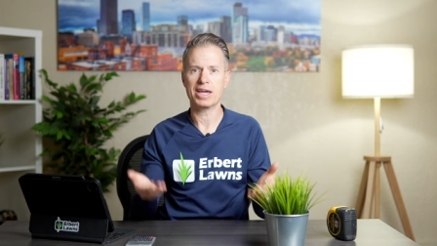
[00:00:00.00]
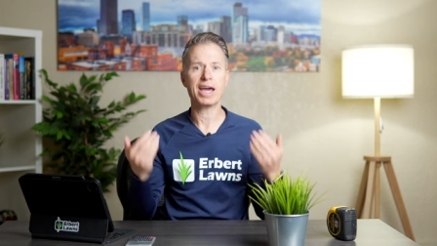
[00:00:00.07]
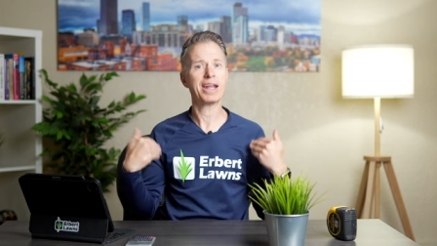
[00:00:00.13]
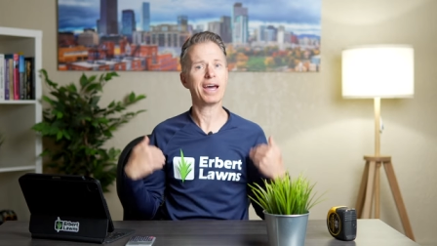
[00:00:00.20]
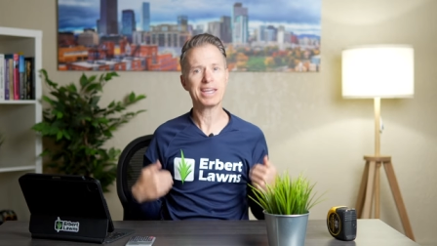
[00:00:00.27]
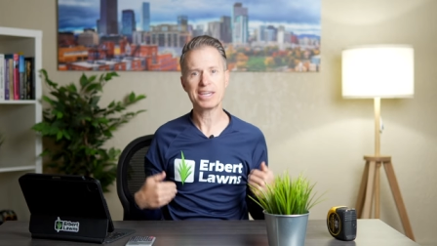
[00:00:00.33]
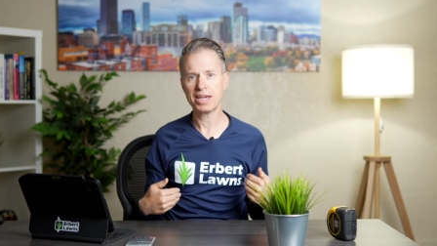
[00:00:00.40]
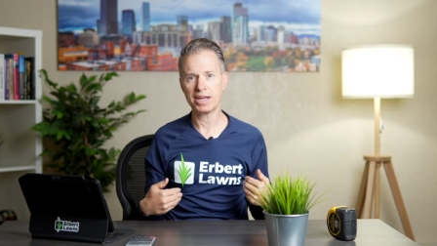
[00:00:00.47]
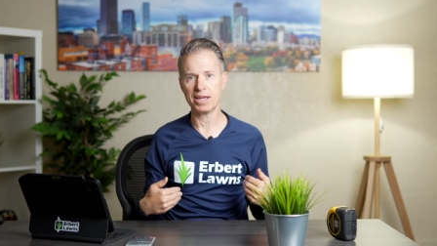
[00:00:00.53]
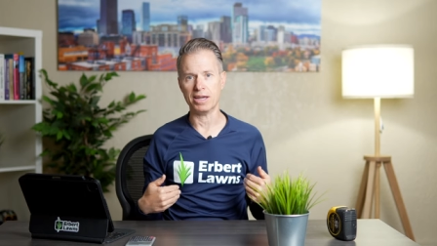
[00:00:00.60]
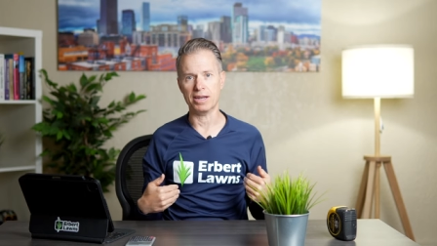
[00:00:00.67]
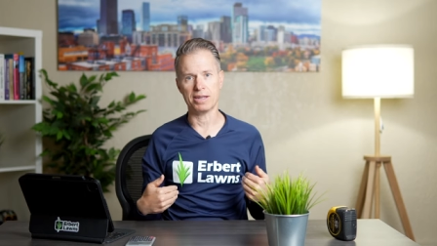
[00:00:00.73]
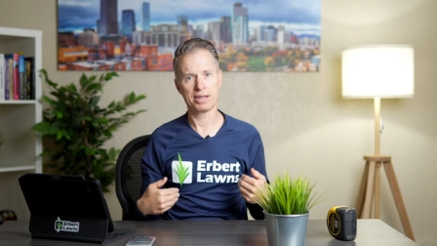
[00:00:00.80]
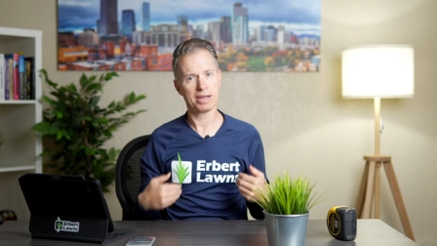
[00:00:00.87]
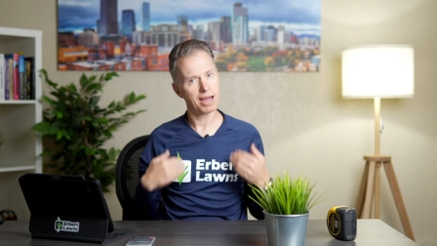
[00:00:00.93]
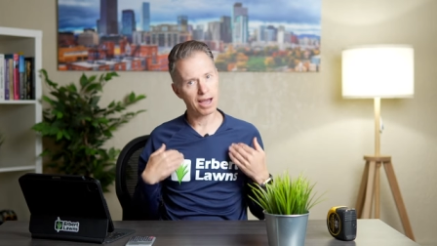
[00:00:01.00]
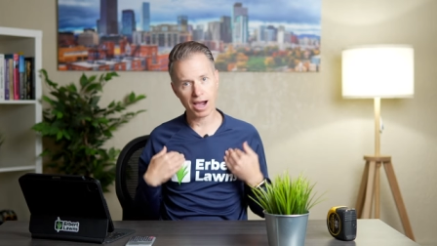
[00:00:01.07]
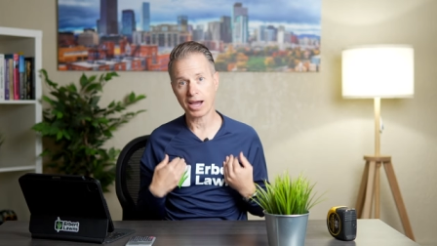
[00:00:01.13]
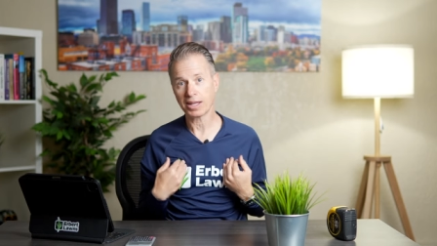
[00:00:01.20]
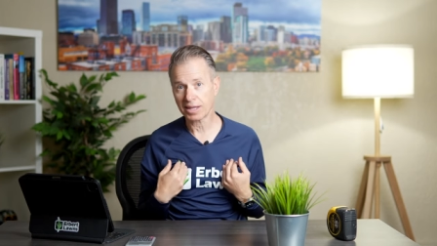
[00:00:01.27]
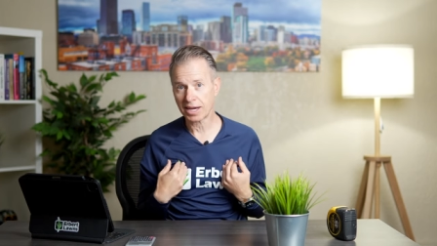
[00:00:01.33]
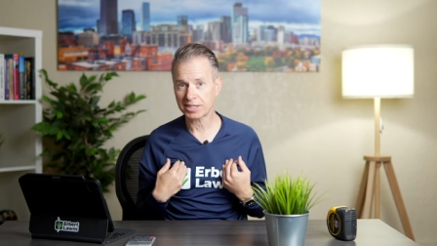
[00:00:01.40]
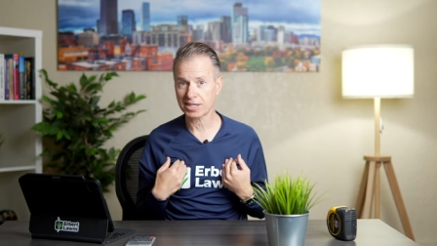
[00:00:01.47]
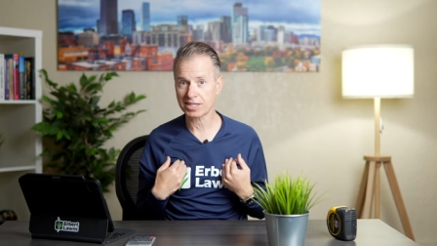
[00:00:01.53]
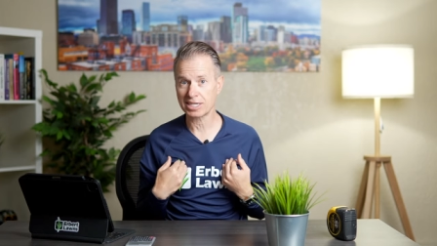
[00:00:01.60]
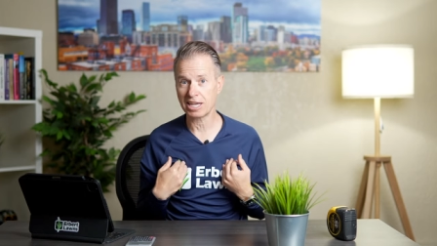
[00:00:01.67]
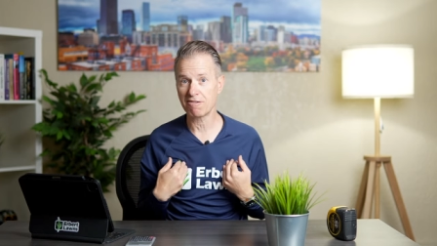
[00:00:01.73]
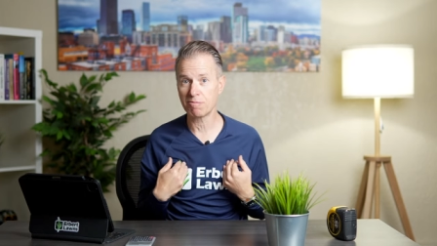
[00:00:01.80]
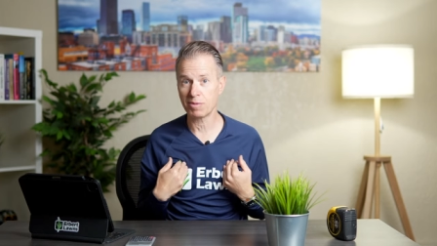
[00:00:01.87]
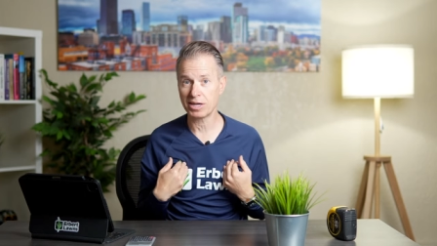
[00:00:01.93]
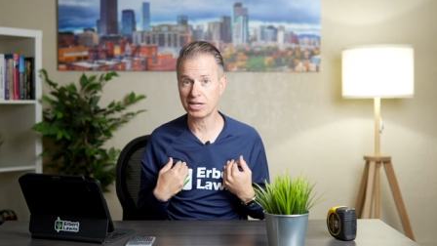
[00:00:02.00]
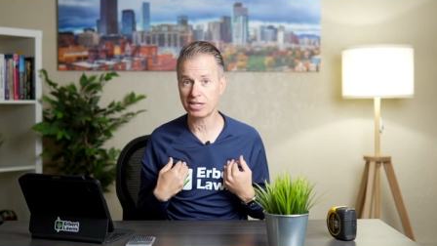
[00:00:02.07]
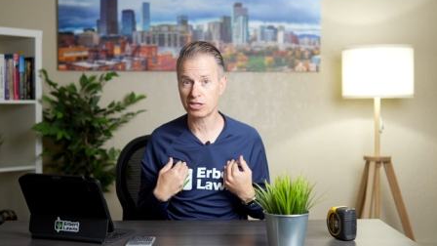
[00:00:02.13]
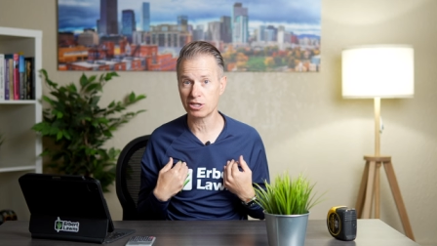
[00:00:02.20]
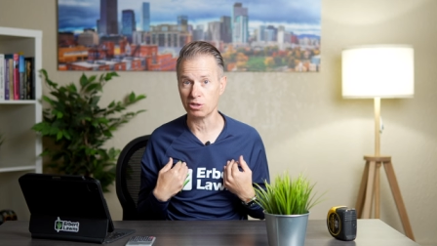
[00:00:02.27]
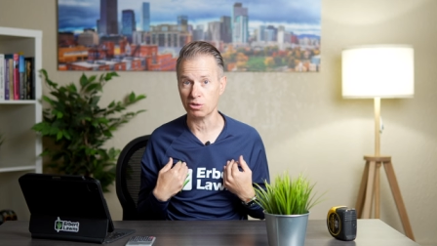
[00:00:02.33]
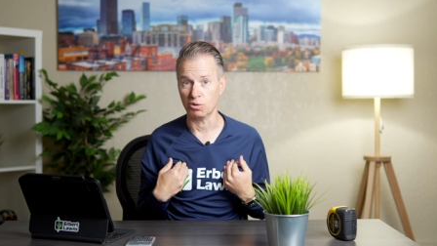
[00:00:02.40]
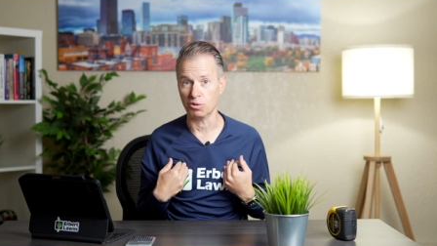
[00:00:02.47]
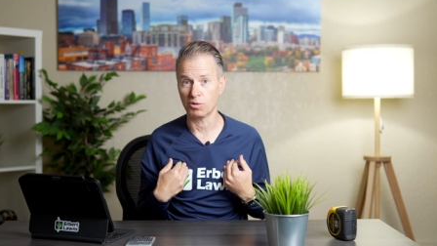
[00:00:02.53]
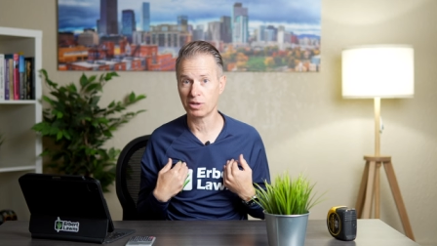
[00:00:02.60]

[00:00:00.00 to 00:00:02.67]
And I get it. I'd like to save money too,